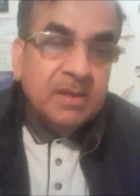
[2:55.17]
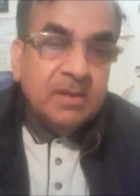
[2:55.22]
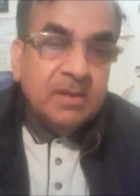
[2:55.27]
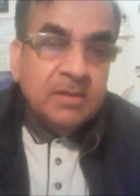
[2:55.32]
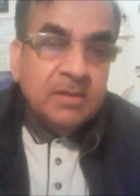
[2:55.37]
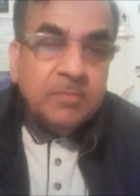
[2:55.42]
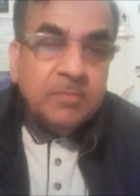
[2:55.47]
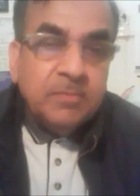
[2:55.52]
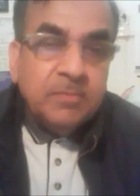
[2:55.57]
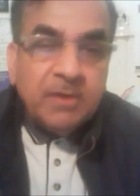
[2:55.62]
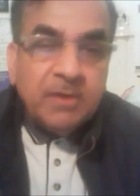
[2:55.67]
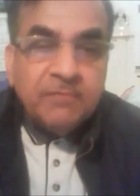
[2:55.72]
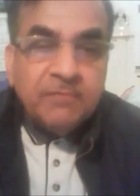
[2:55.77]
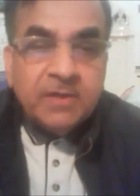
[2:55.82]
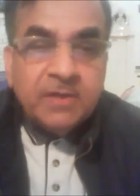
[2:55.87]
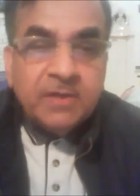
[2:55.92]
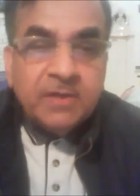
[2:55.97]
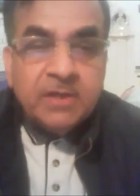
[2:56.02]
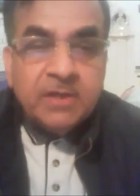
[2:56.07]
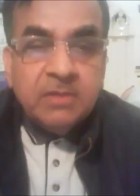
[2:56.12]
the
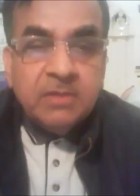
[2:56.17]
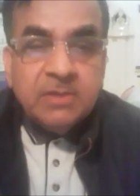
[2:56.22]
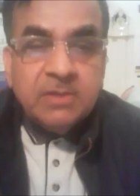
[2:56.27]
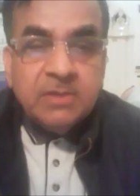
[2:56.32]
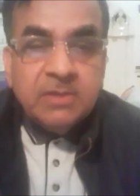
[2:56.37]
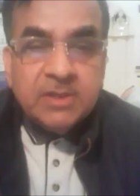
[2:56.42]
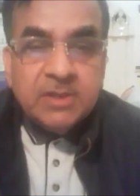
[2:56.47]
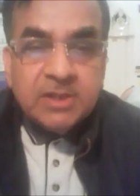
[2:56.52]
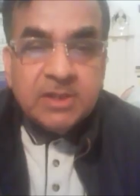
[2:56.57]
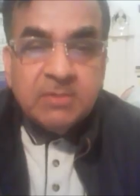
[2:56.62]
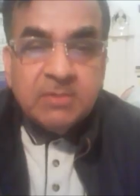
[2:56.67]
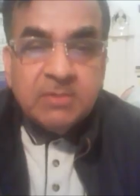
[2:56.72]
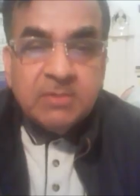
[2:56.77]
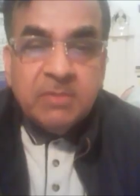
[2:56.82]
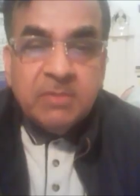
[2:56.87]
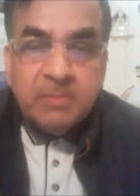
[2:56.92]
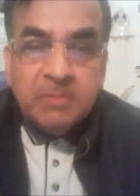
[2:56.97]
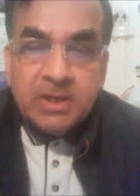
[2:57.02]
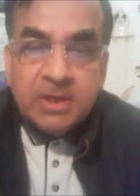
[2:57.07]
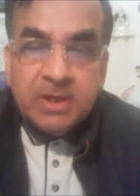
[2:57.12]
perfecting of a system
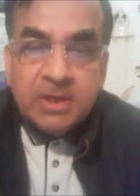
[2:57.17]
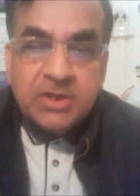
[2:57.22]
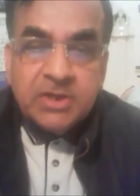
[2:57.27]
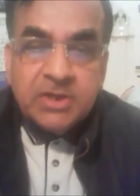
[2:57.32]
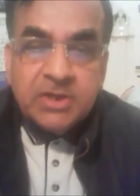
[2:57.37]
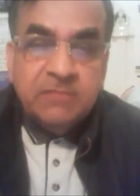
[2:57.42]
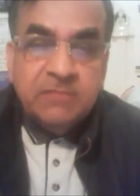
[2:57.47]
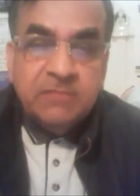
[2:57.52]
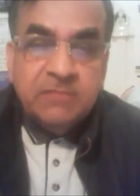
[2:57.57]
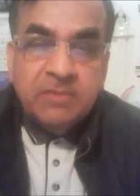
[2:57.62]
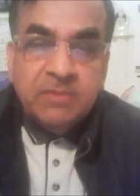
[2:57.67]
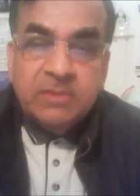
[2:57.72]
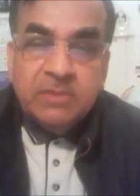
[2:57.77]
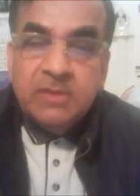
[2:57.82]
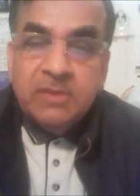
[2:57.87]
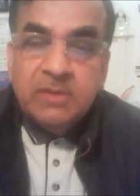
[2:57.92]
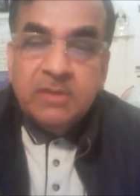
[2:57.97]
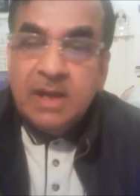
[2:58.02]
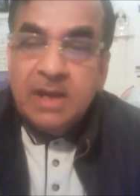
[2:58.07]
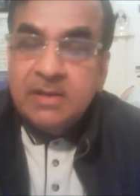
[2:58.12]
of emigration from the
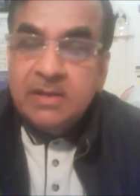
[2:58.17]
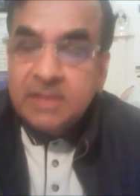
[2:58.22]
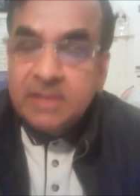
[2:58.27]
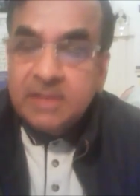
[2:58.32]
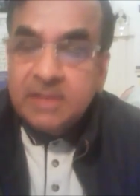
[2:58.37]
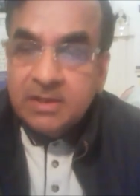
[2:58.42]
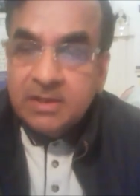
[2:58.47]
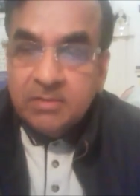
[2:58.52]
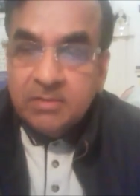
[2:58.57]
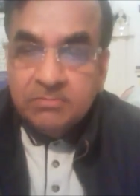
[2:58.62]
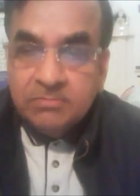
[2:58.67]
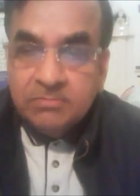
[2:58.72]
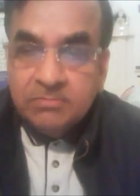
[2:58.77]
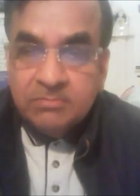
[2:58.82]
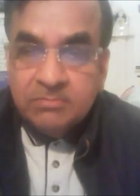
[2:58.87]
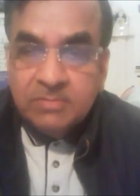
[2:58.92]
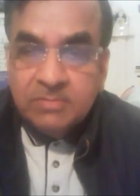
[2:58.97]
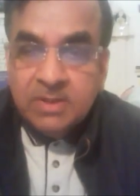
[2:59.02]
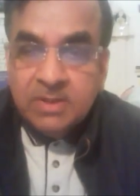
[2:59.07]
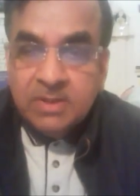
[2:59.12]
United Kingdom
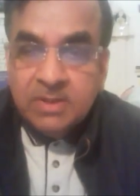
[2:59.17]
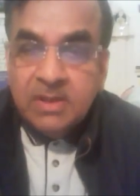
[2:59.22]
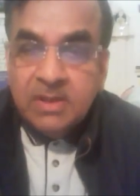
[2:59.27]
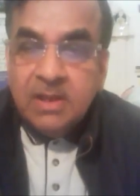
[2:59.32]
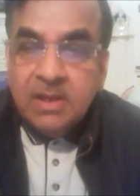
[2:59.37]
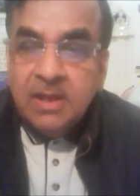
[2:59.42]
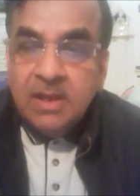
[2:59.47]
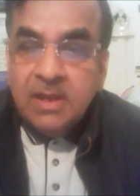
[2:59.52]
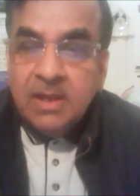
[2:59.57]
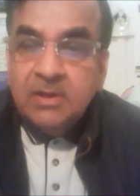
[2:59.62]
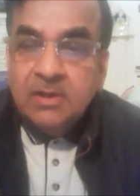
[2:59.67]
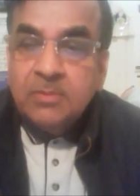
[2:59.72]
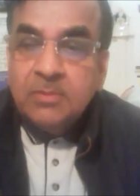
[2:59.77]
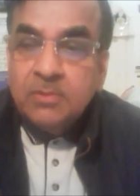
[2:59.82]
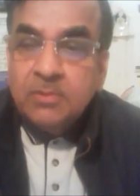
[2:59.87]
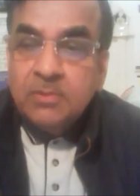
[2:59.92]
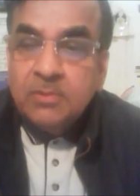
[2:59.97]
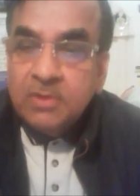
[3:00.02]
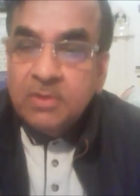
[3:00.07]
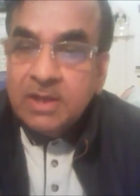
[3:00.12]
and of
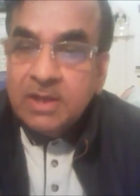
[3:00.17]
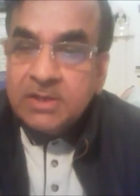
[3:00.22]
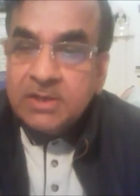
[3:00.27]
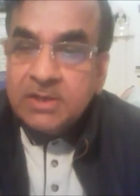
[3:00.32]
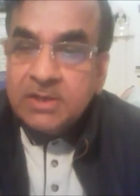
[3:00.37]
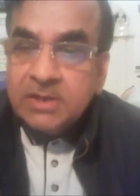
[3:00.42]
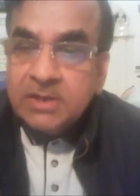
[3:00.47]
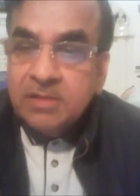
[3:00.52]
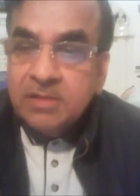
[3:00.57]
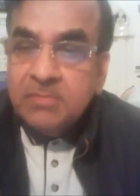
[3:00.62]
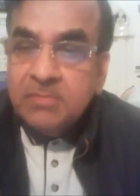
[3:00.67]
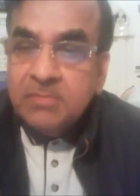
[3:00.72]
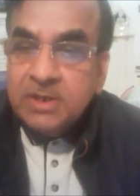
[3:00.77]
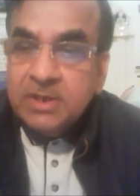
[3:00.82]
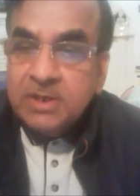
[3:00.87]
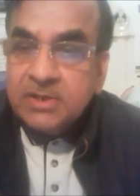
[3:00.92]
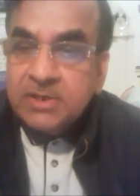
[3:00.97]
colonization of British